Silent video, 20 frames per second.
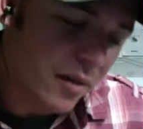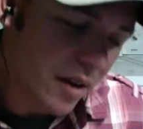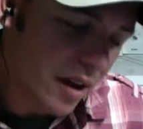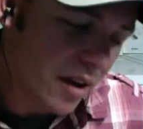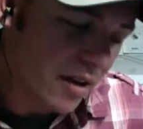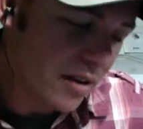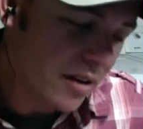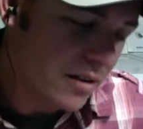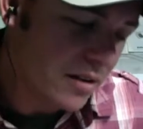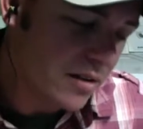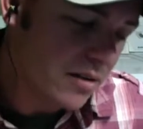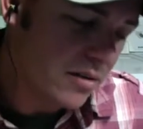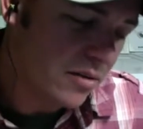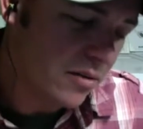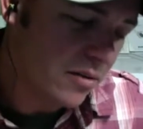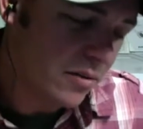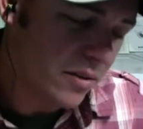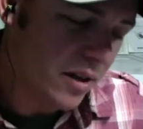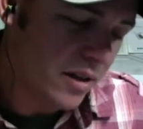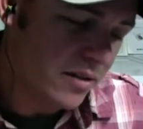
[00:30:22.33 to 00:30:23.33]
okay, it's
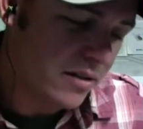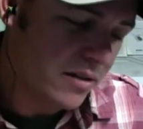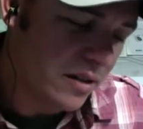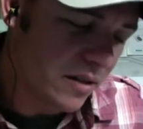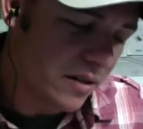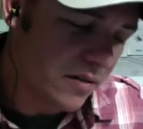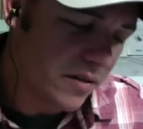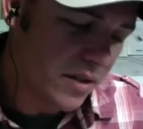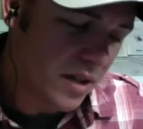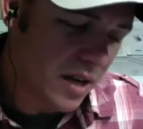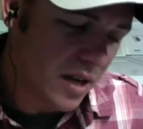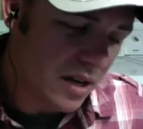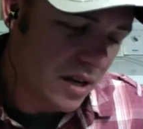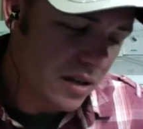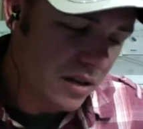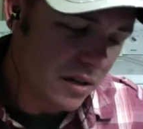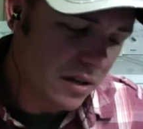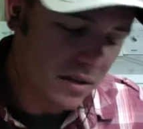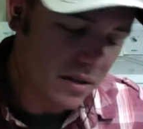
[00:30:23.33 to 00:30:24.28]
2017.